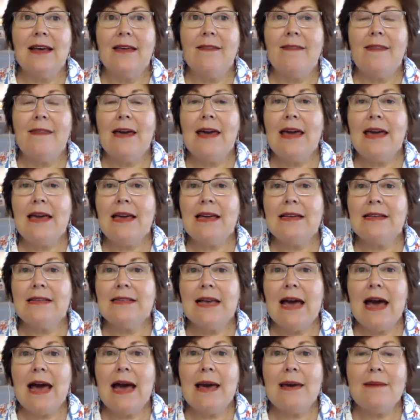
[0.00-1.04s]
there is
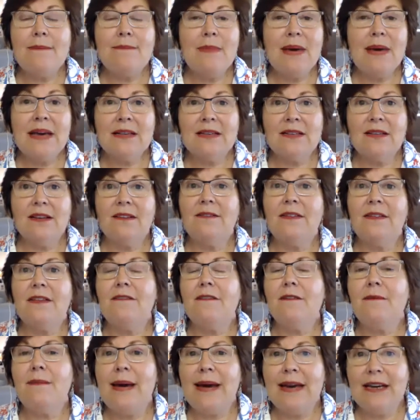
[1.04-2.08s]
a mix of
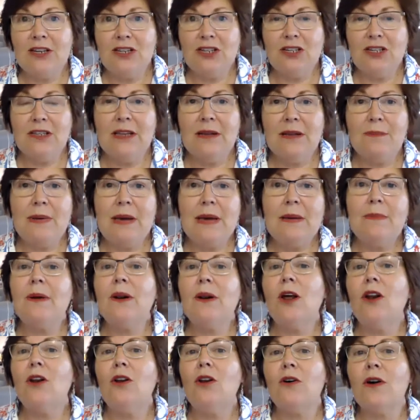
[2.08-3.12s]
information that people
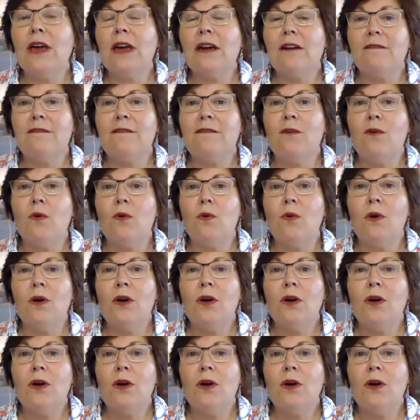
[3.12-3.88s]
are looking for.